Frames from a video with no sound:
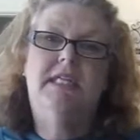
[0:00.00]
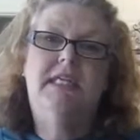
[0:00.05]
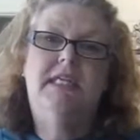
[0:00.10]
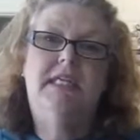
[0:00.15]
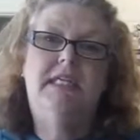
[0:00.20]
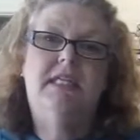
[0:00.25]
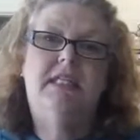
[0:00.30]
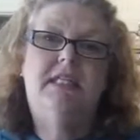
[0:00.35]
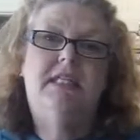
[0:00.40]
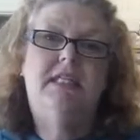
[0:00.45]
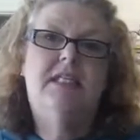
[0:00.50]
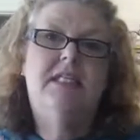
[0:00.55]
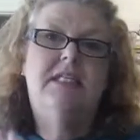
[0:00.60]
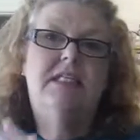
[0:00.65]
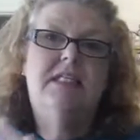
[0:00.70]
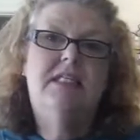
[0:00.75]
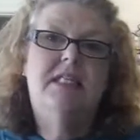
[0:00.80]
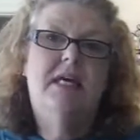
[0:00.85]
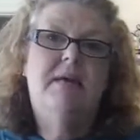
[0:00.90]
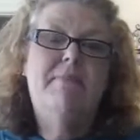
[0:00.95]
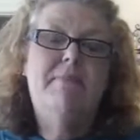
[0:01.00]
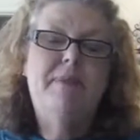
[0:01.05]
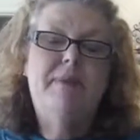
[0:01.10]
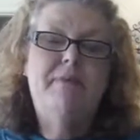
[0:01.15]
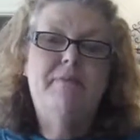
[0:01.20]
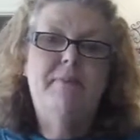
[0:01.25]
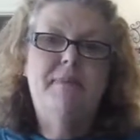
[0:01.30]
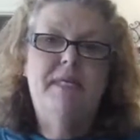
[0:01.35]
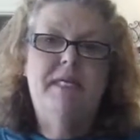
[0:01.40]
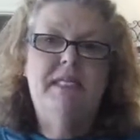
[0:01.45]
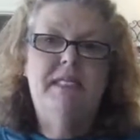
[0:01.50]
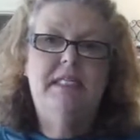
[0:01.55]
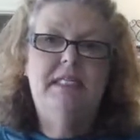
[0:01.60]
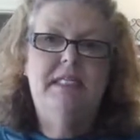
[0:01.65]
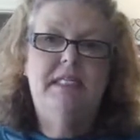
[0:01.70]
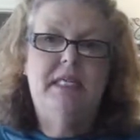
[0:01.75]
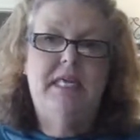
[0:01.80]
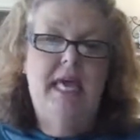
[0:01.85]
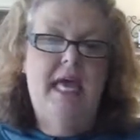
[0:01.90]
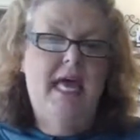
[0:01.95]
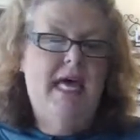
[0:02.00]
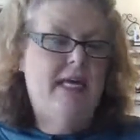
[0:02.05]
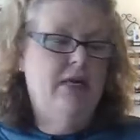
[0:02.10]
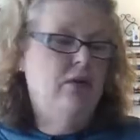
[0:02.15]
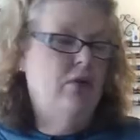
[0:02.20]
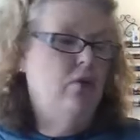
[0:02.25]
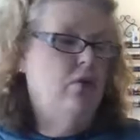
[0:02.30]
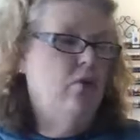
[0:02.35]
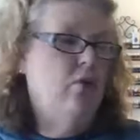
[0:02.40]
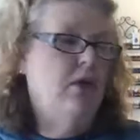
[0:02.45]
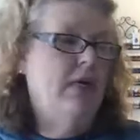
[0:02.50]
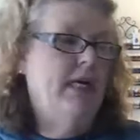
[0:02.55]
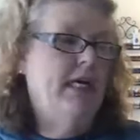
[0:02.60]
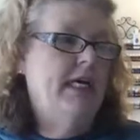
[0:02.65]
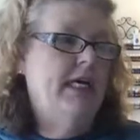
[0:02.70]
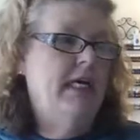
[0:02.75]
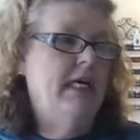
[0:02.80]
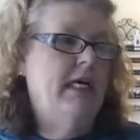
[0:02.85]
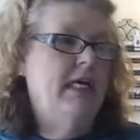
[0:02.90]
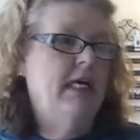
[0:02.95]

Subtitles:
in the supplement category,